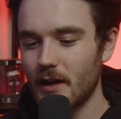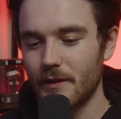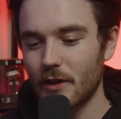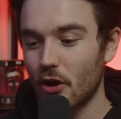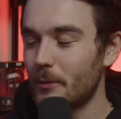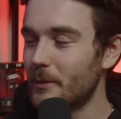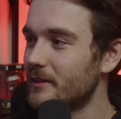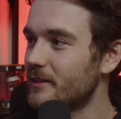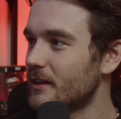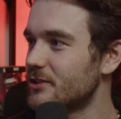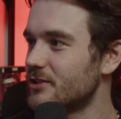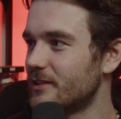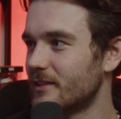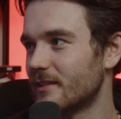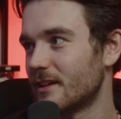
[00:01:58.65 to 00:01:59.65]
and the comment
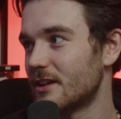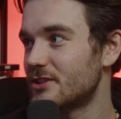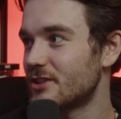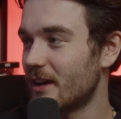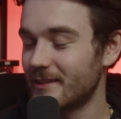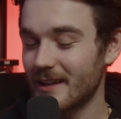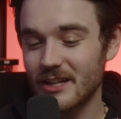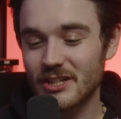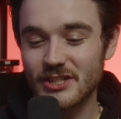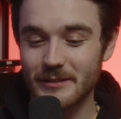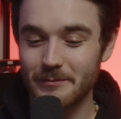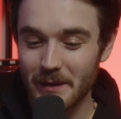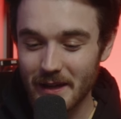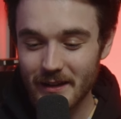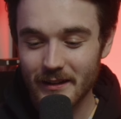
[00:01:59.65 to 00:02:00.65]
sections, etc., has
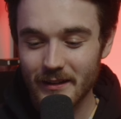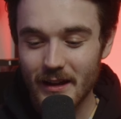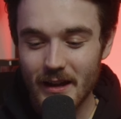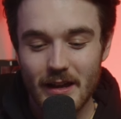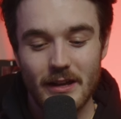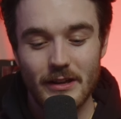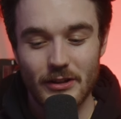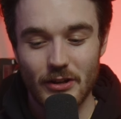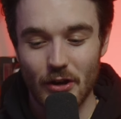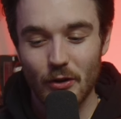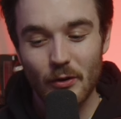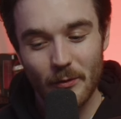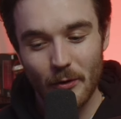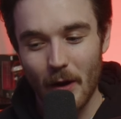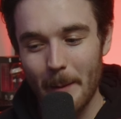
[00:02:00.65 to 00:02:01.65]
actually been, you know,
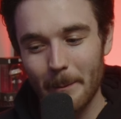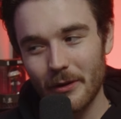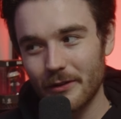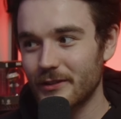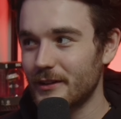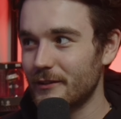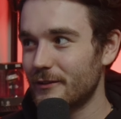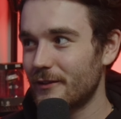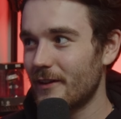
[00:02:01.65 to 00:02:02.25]
quite positive.